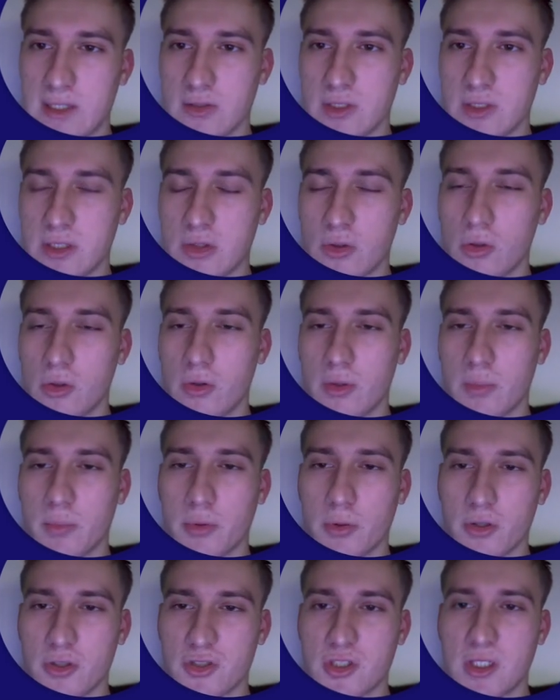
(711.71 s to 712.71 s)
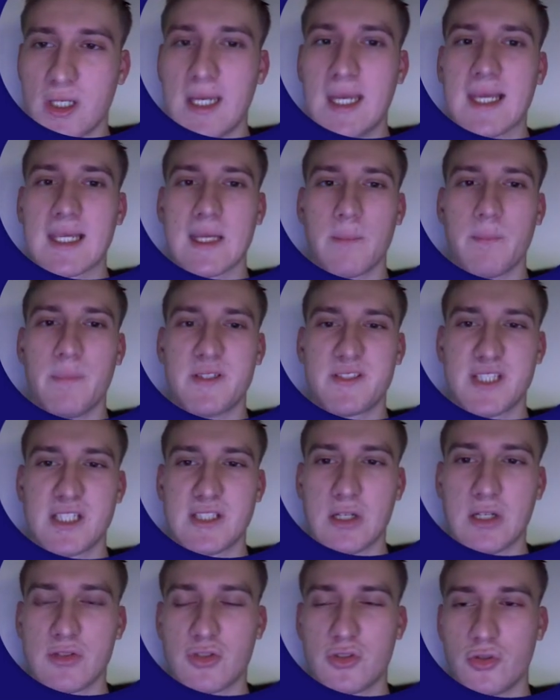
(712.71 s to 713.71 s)
call reports can be sent
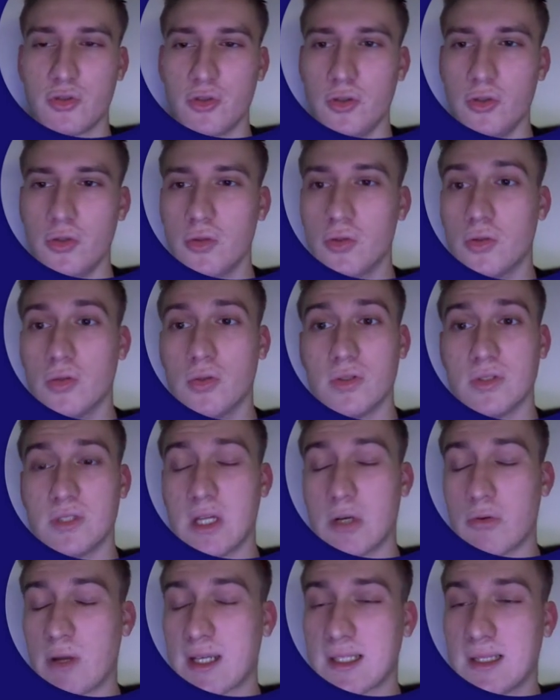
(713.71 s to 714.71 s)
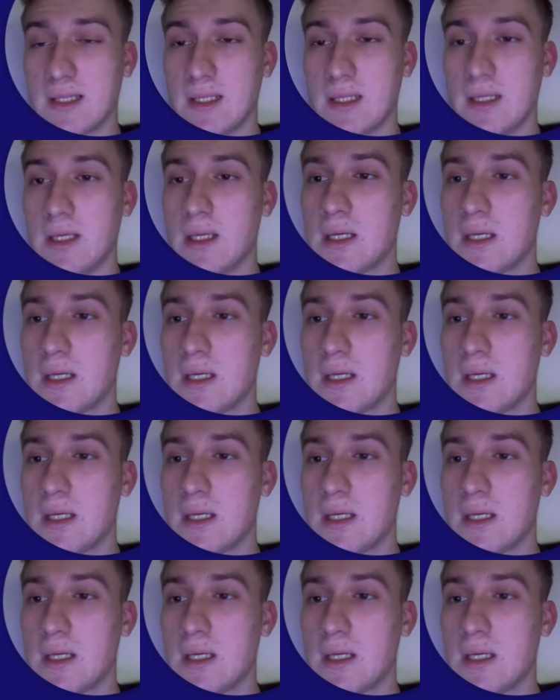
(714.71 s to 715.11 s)
out to you directly,